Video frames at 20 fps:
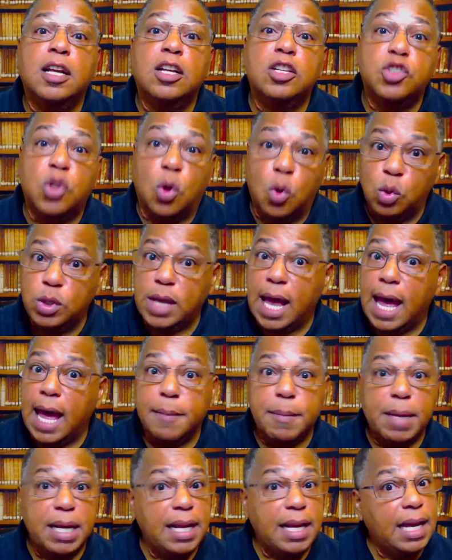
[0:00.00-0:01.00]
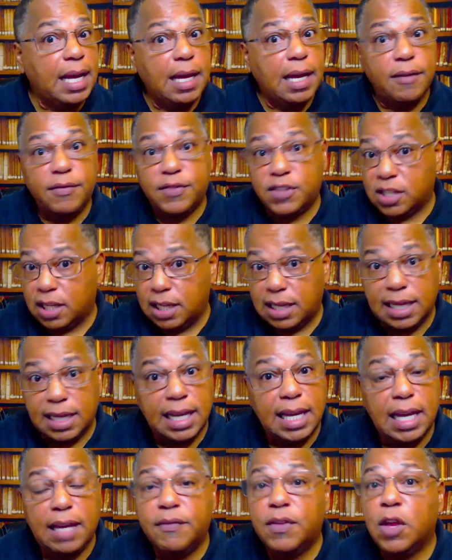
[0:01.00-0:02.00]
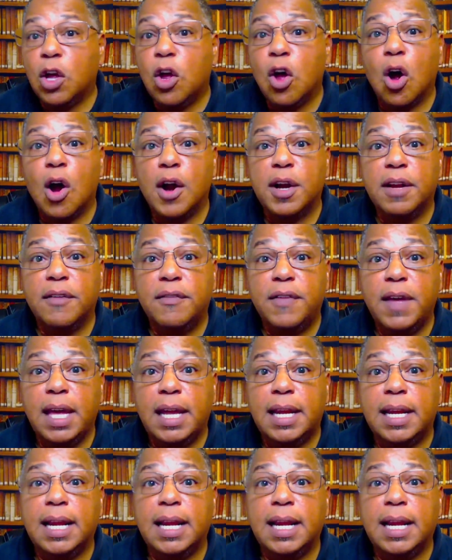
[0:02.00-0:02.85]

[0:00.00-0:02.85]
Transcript: told Adam and Eve to leave the Garden of Eden,